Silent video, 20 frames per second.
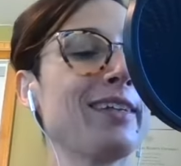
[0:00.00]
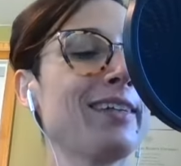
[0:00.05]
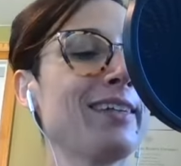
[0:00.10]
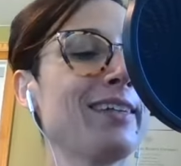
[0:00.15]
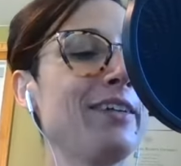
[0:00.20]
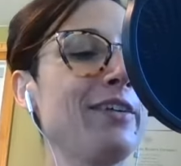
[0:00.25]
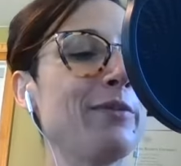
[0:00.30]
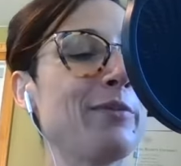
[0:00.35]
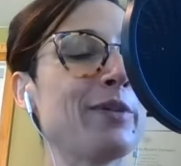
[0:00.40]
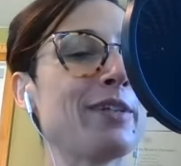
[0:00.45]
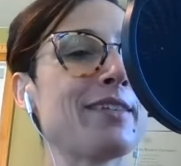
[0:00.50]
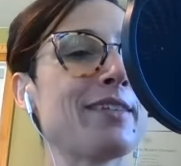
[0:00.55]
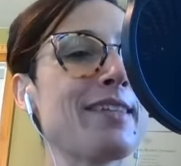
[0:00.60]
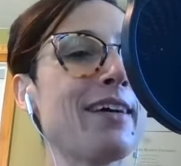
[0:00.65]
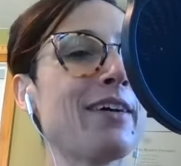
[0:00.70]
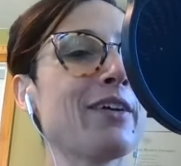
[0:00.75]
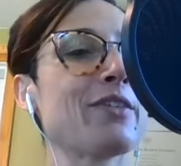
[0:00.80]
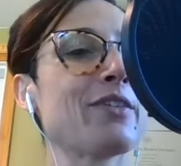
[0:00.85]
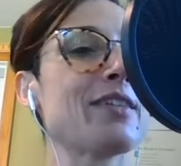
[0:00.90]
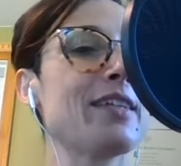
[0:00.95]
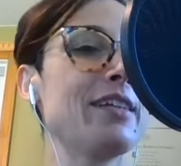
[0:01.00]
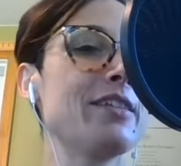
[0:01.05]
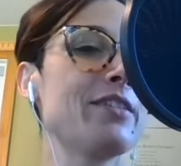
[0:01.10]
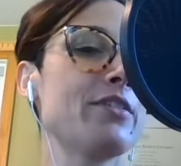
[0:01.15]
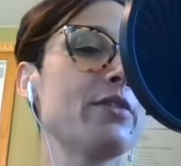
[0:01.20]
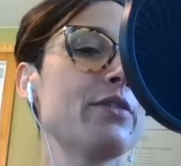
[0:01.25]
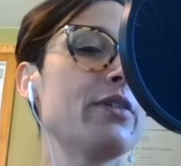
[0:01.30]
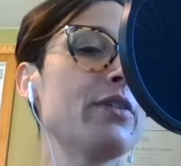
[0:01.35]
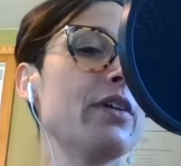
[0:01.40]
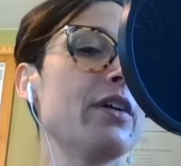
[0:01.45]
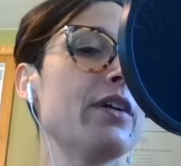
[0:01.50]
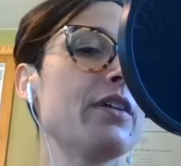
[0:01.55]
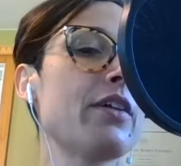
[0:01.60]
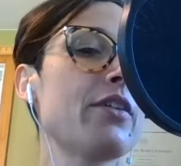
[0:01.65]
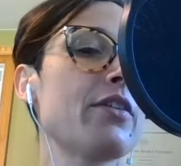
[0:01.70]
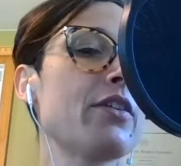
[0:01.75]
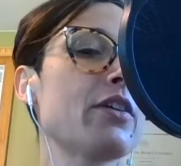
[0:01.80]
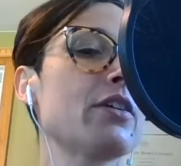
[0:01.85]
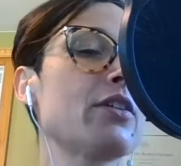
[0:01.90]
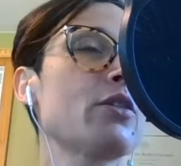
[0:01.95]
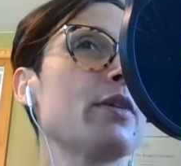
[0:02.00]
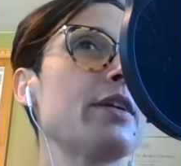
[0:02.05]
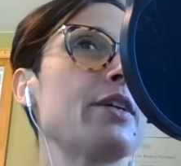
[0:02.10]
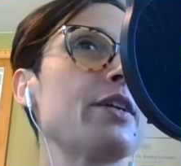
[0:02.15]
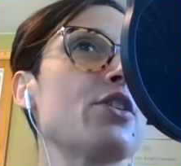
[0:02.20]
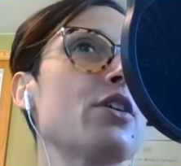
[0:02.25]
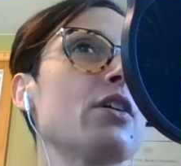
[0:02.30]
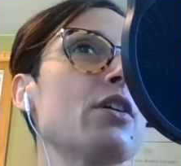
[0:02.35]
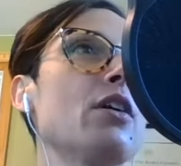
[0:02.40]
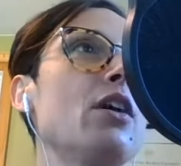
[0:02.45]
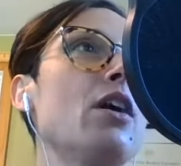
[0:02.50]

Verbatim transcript: human cells into another creature,